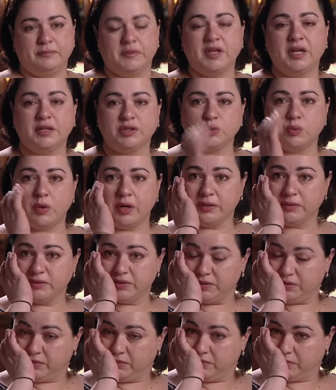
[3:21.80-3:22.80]
That's why
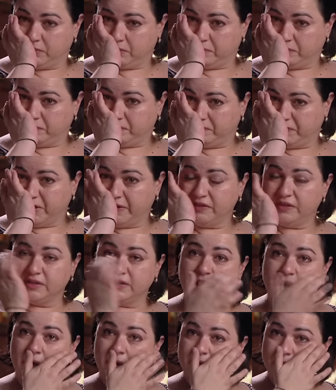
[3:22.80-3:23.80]
it's very
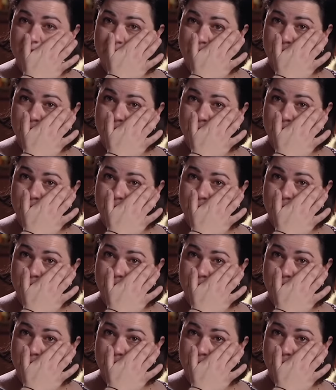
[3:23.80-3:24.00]
sad.